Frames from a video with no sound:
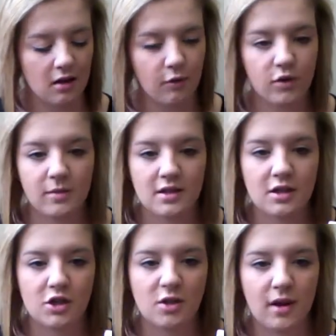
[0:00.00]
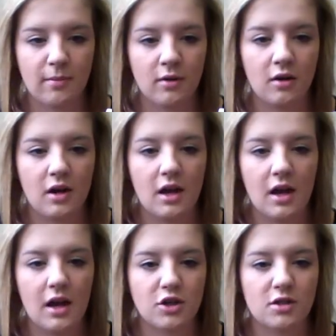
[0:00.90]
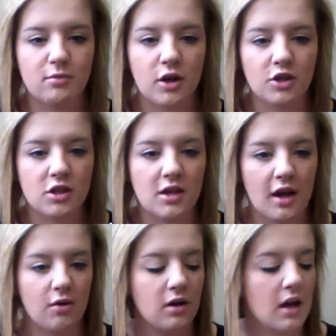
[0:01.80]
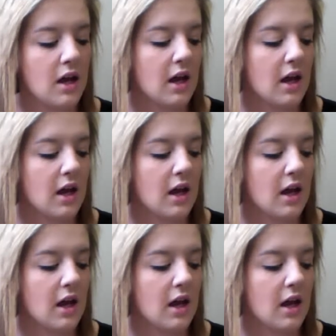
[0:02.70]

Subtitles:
over the piece of tissue paper, and just brush it down,